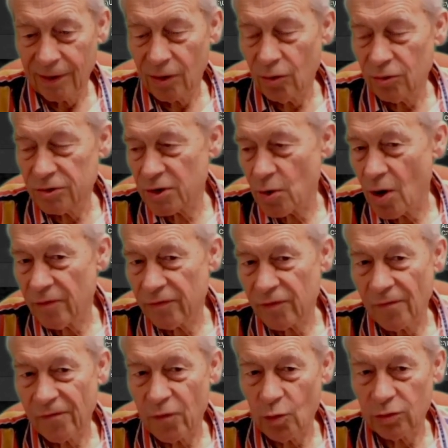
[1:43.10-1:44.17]
Also over
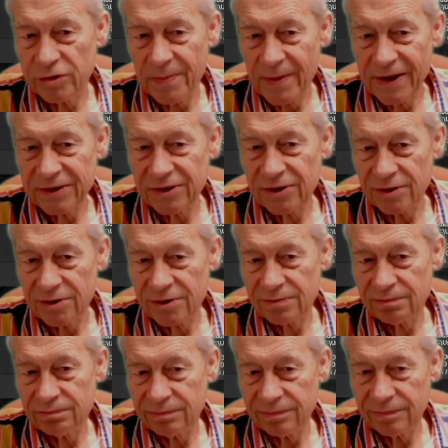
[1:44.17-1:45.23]
on forty
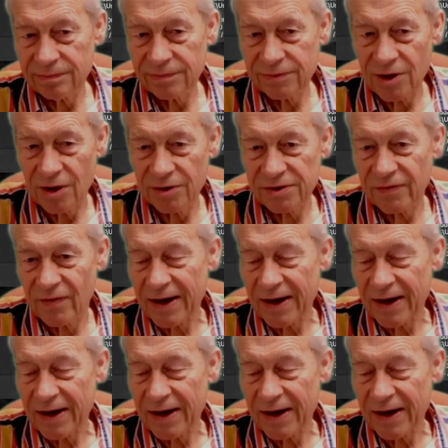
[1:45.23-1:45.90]
meters, tons of